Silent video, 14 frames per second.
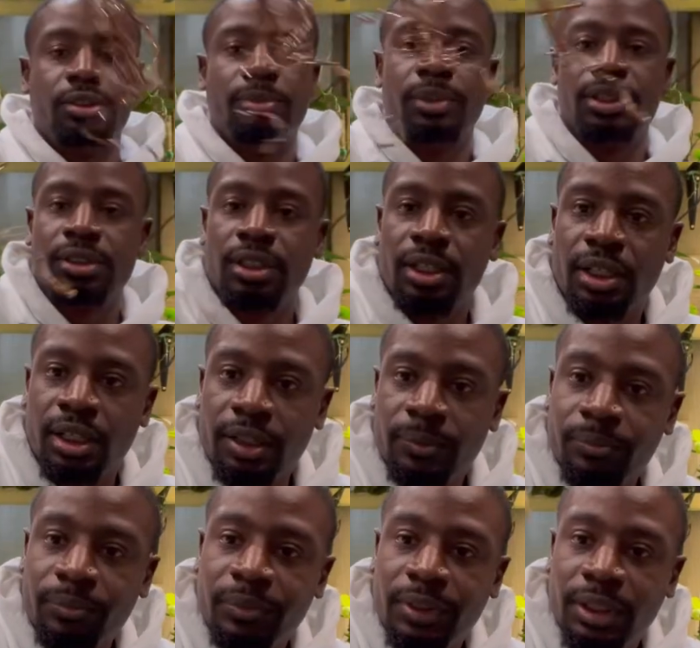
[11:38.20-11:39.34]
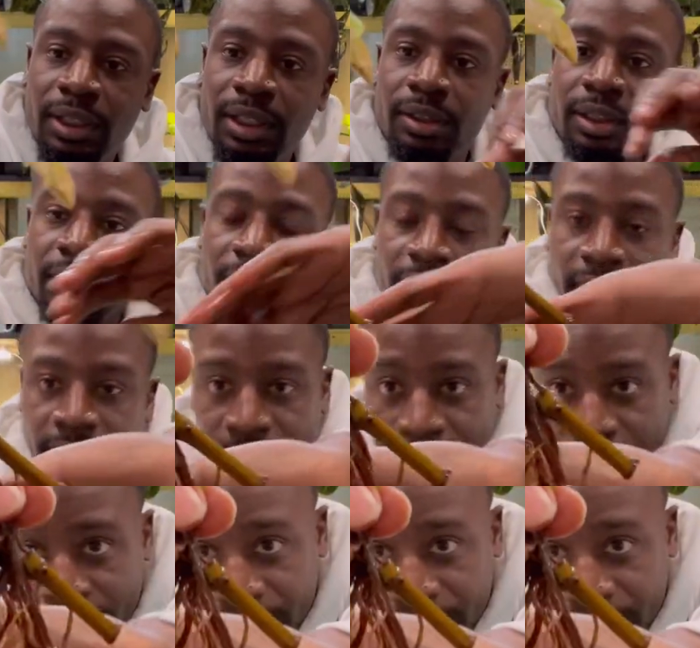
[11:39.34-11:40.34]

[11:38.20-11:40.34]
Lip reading: much. Look at that. Look how clean that is.